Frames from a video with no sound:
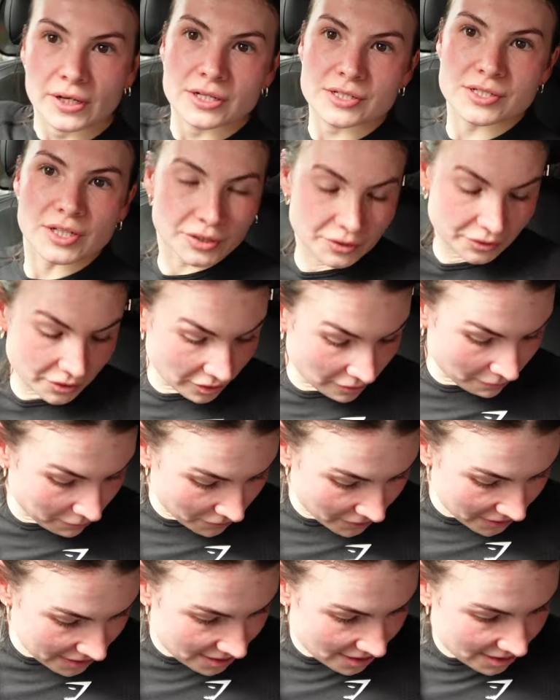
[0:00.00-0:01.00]
So the
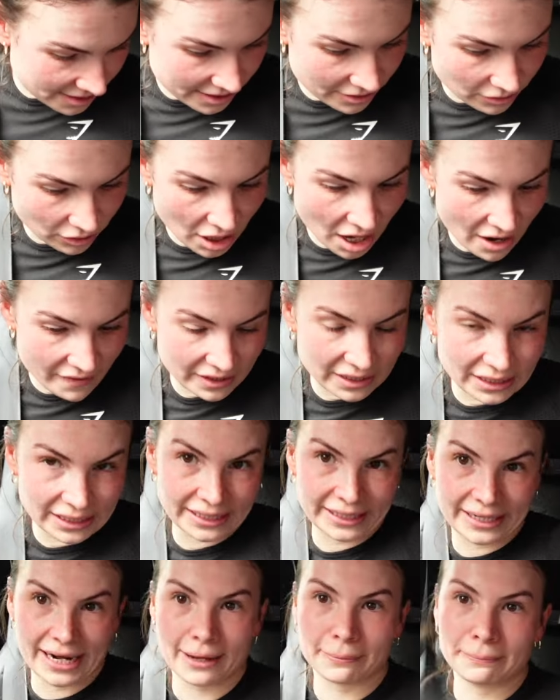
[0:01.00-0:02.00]
boys are still
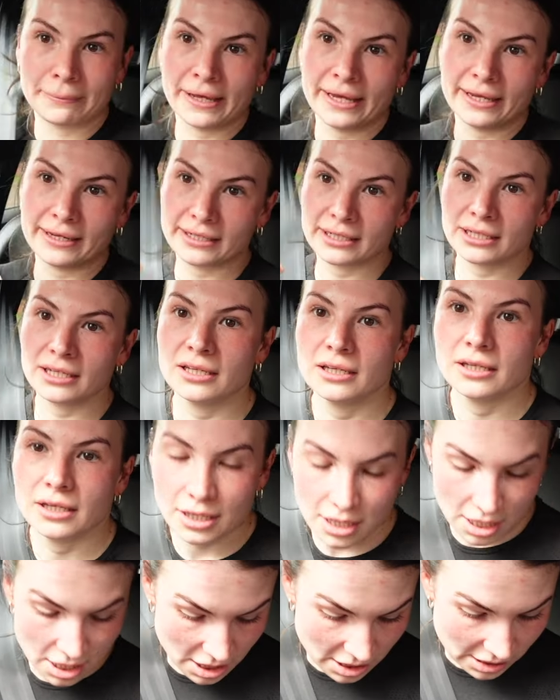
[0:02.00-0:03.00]
currently napping,
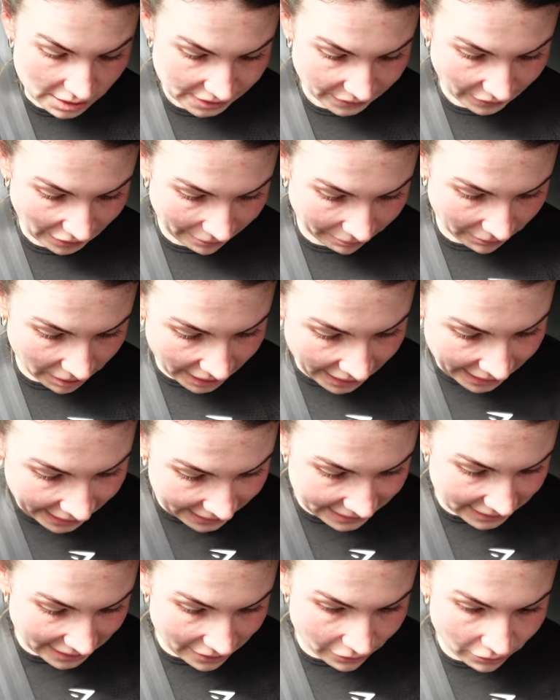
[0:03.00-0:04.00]
so I'm gonna
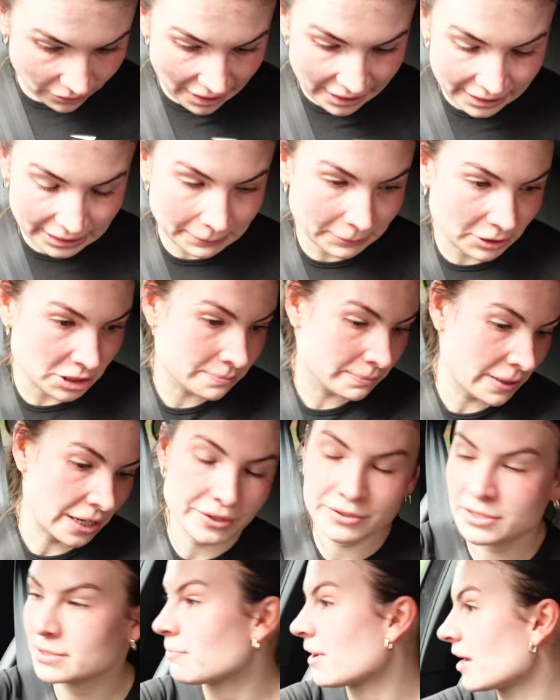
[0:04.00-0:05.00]
head out and just
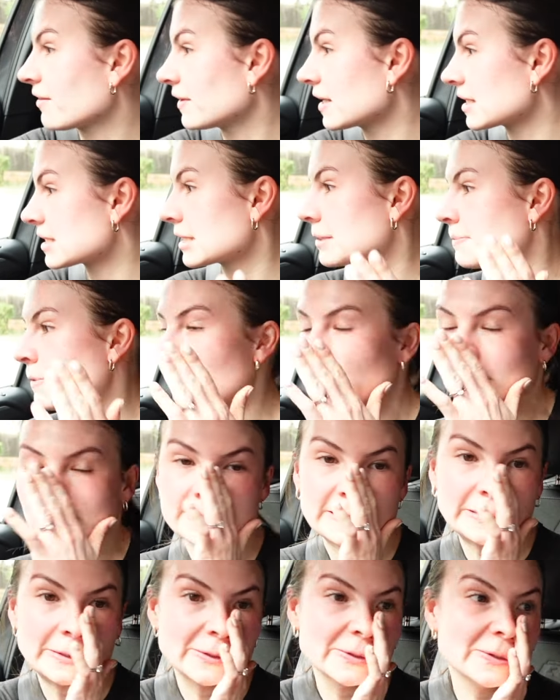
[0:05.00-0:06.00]
post my vintage
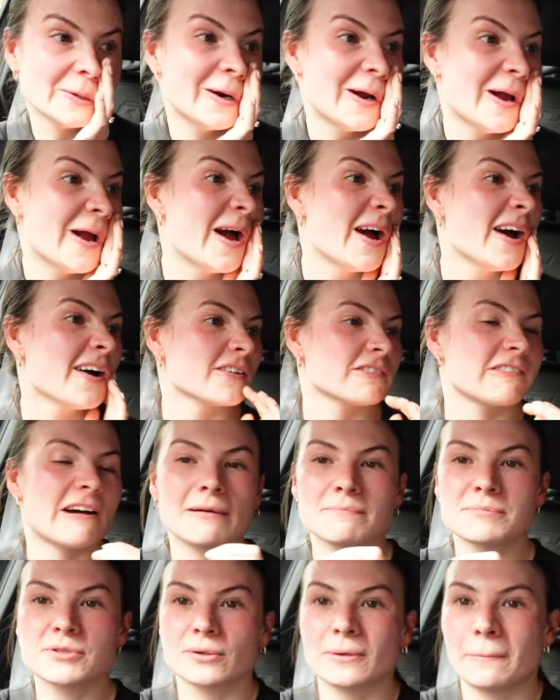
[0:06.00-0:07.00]
parcel
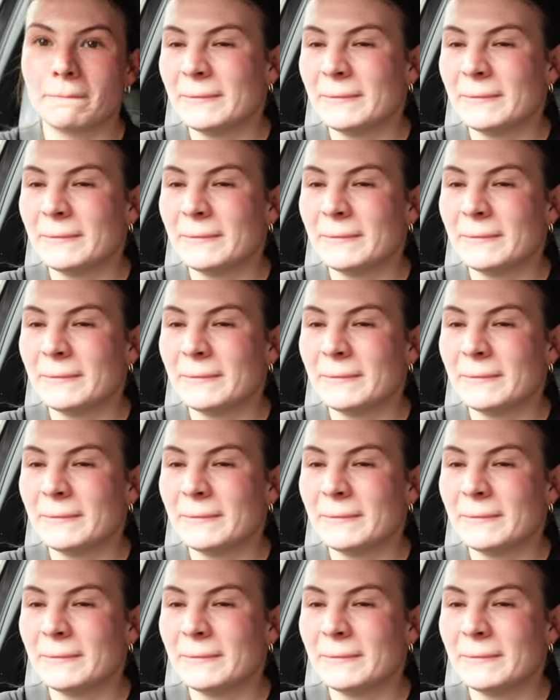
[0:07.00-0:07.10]
Fab's on a